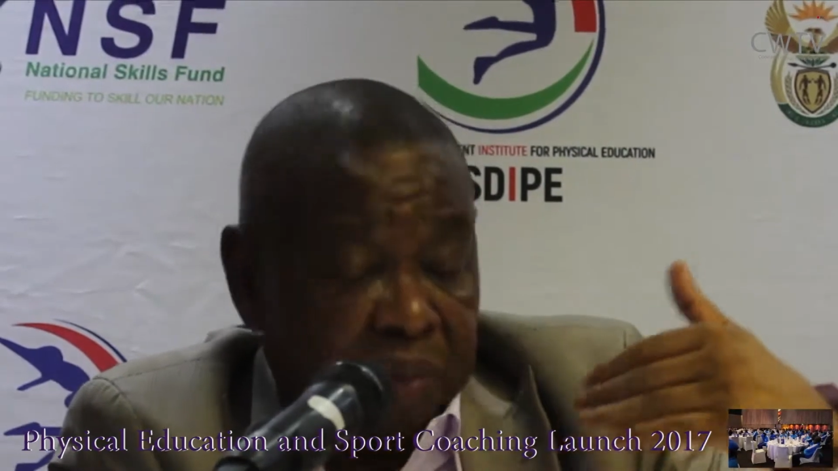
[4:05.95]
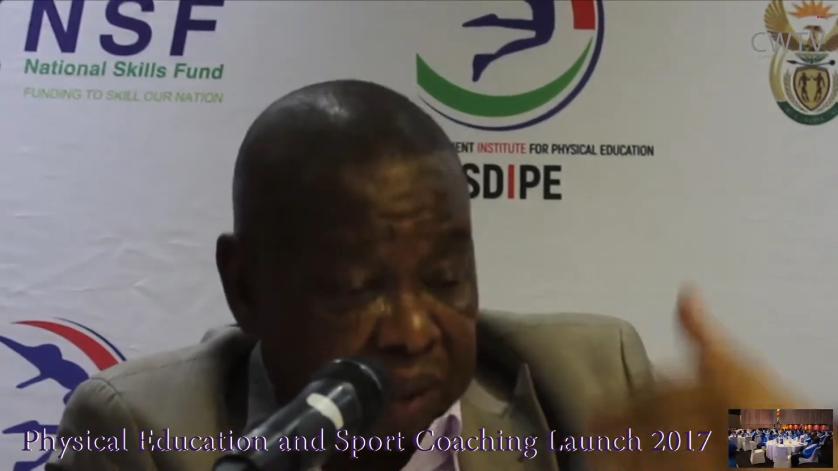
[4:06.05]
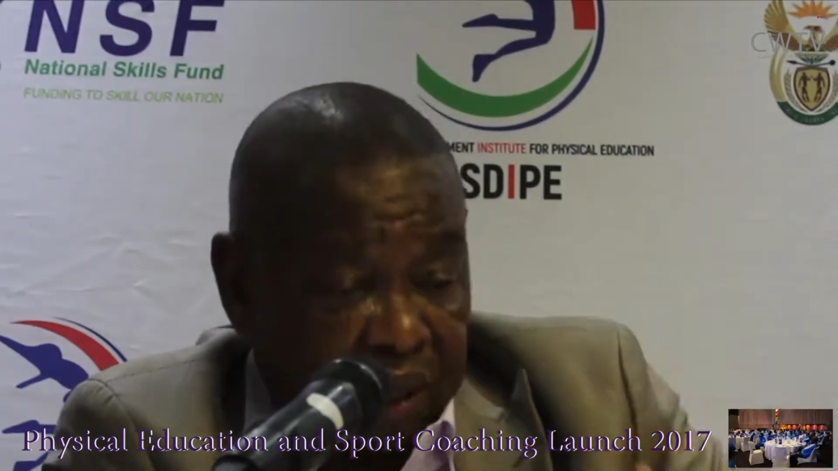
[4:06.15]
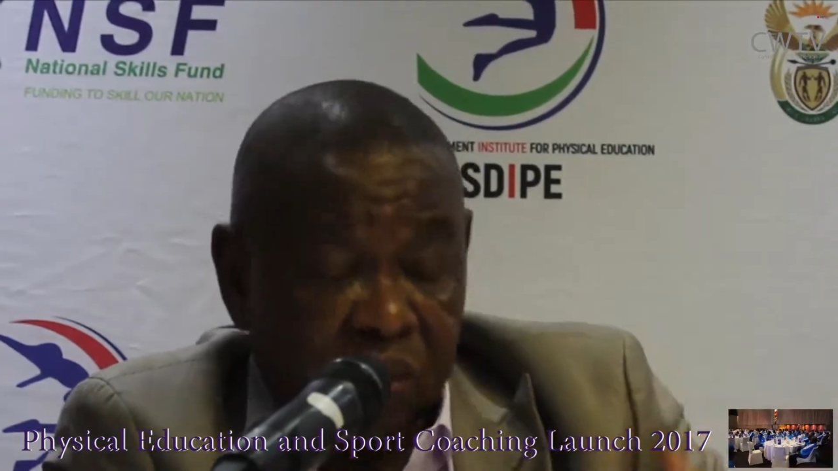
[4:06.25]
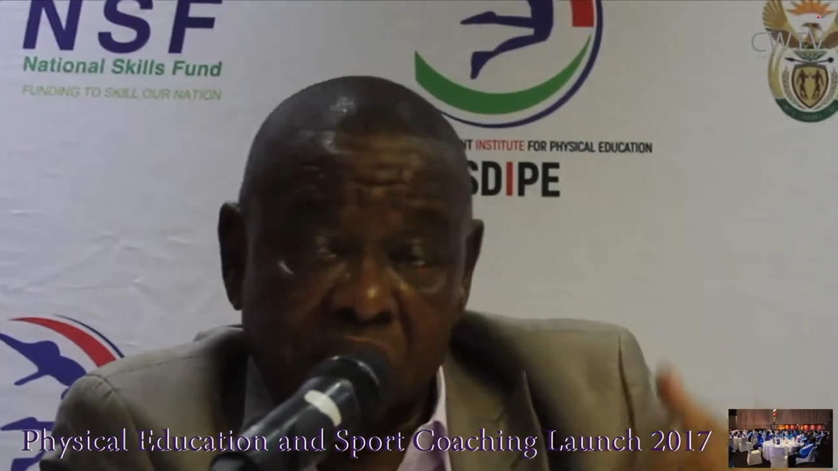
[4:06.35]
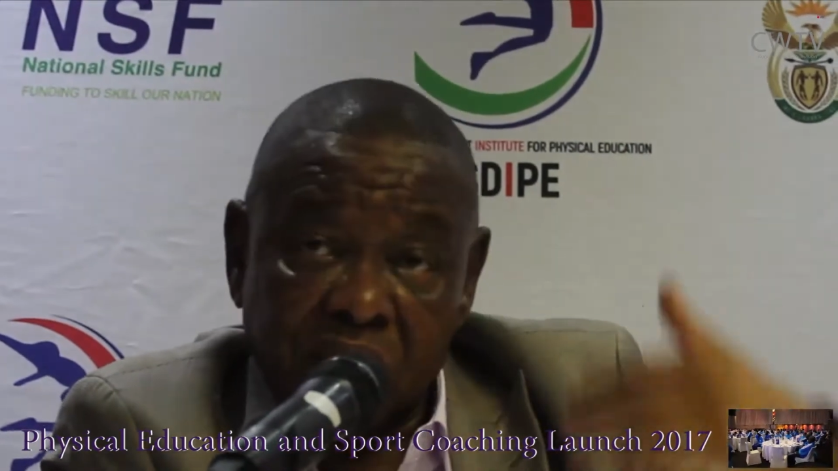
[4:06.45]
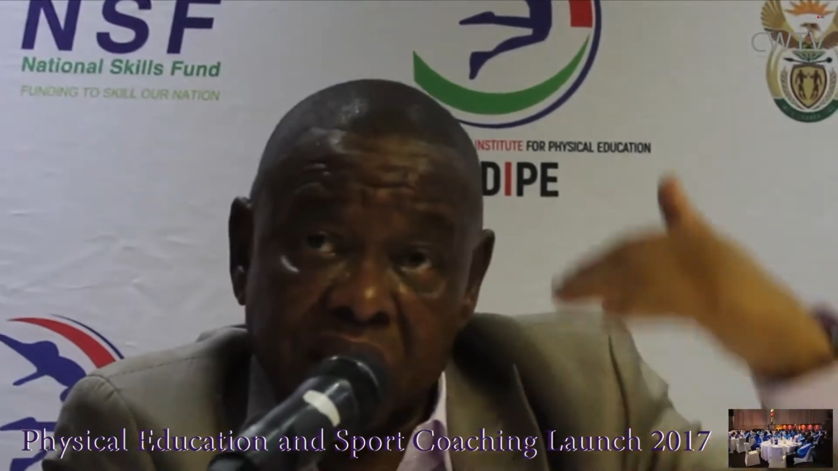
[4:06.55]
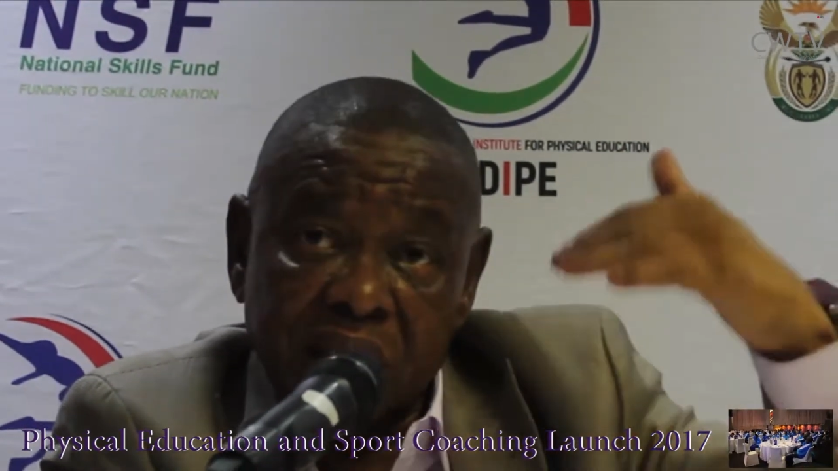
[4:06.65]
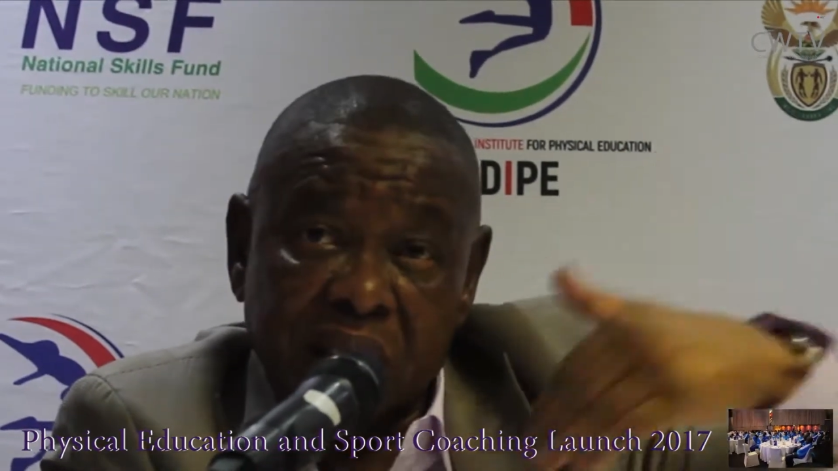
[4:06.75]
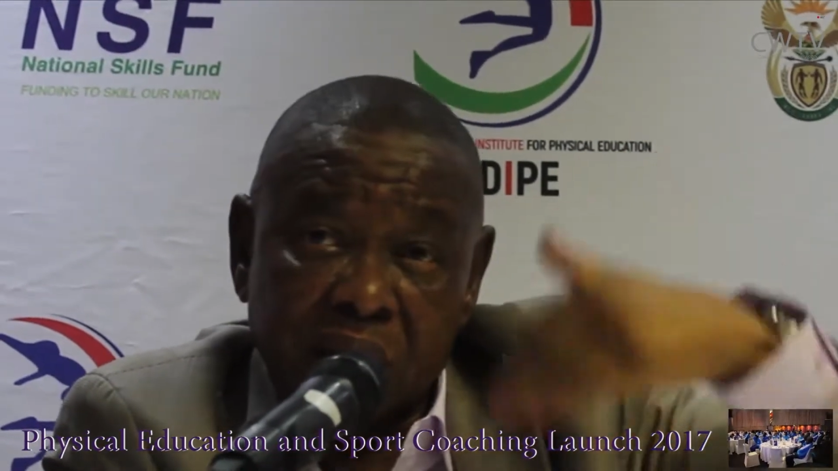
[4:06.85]

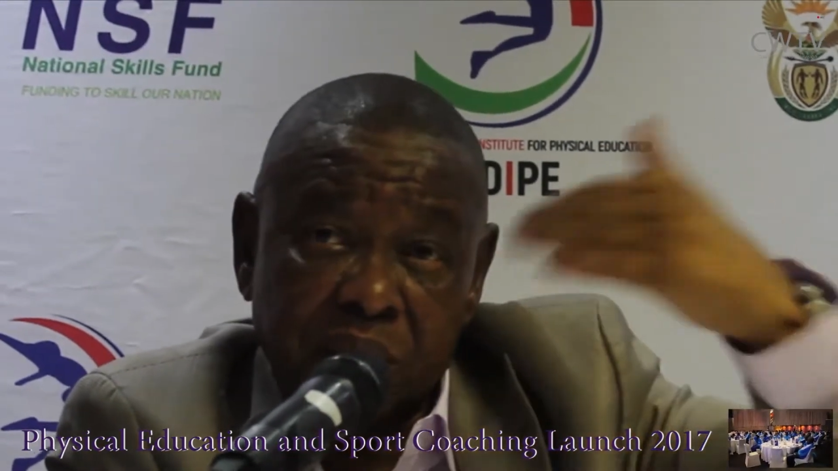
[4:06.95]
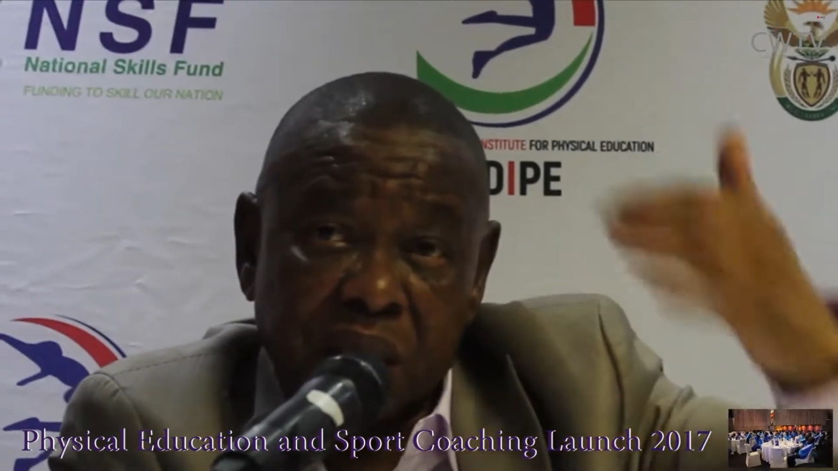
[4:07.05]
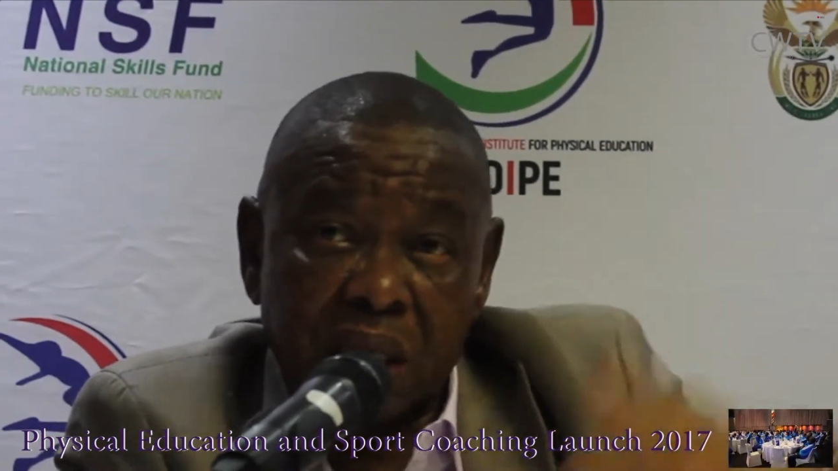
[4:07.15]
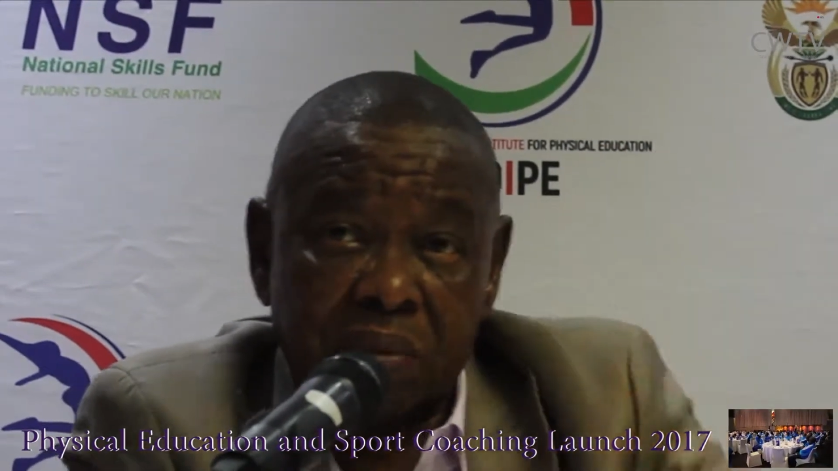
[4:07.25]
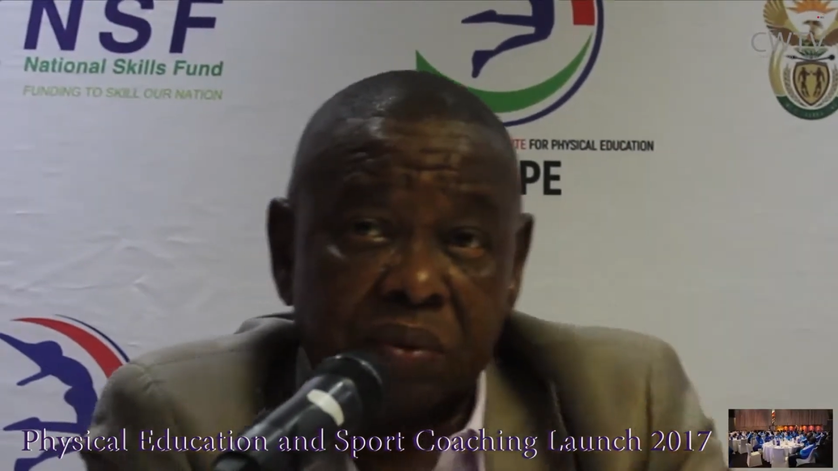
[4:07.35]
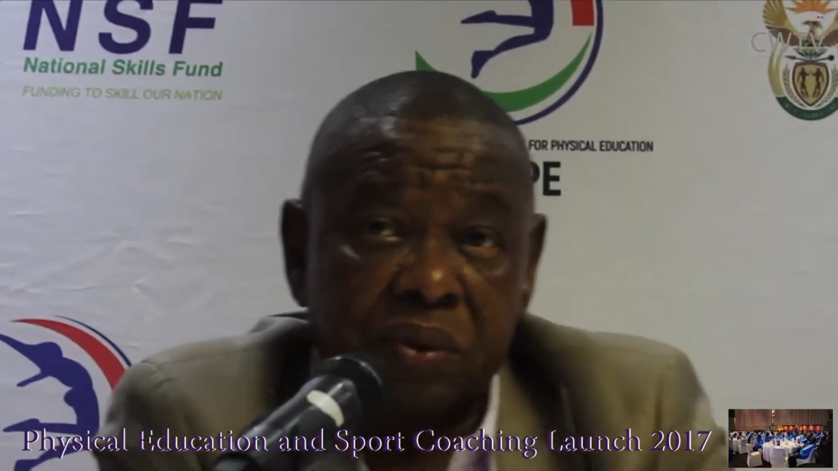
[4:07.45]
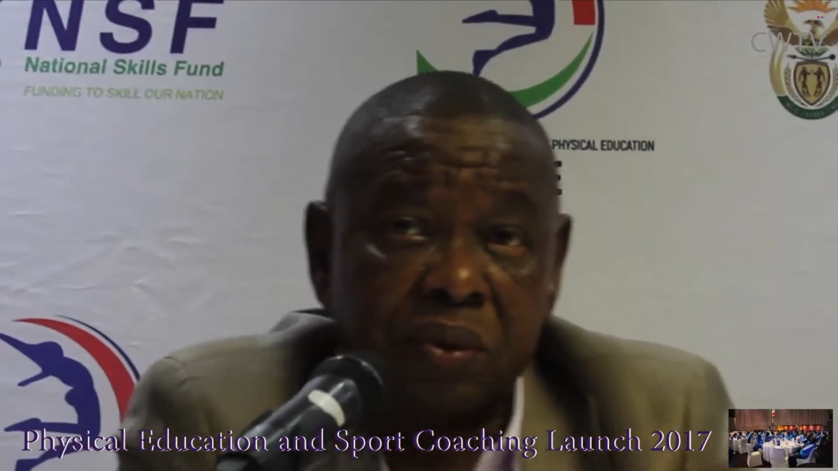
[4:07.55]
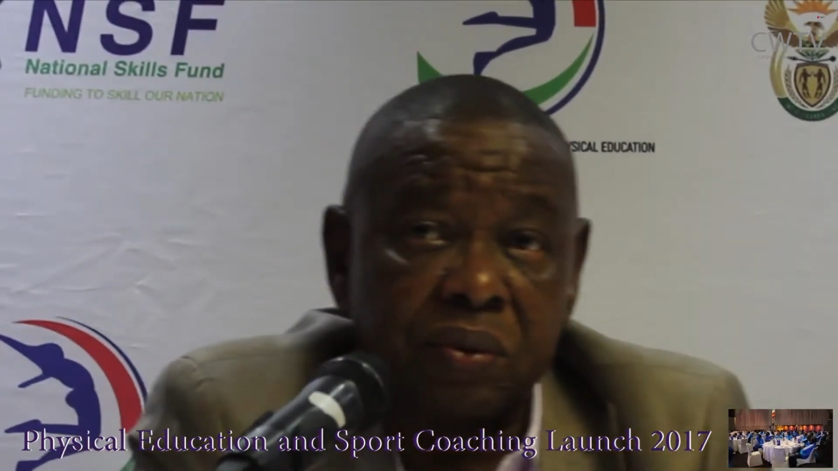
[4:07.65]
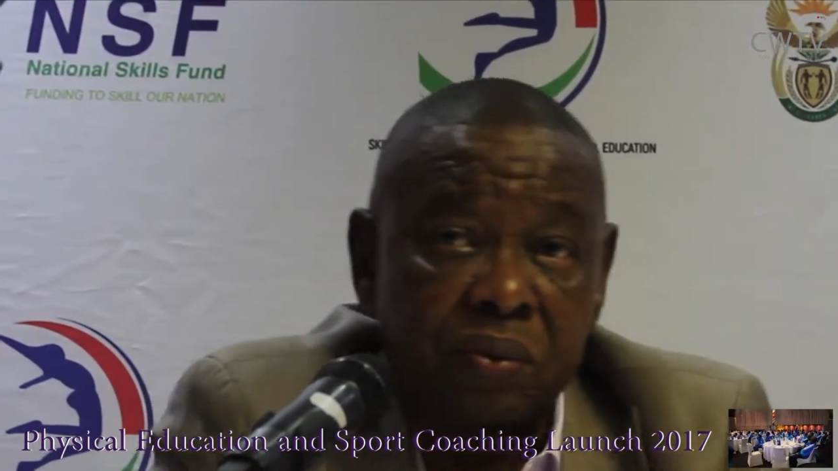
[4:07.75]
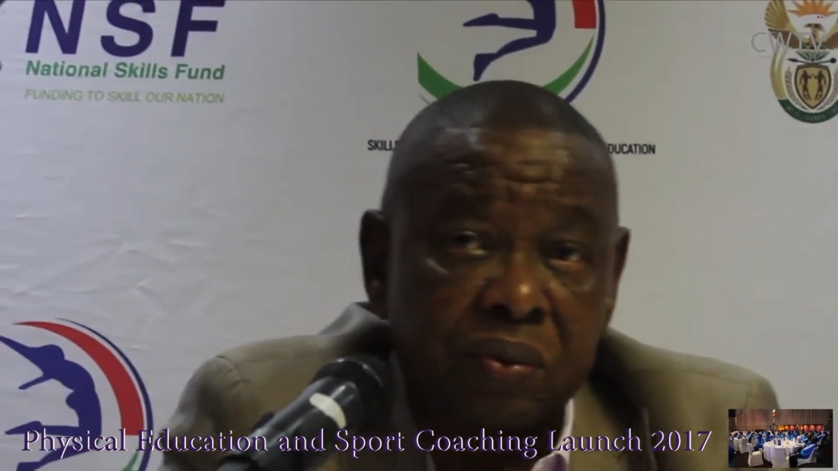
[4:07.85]
recognized and be able to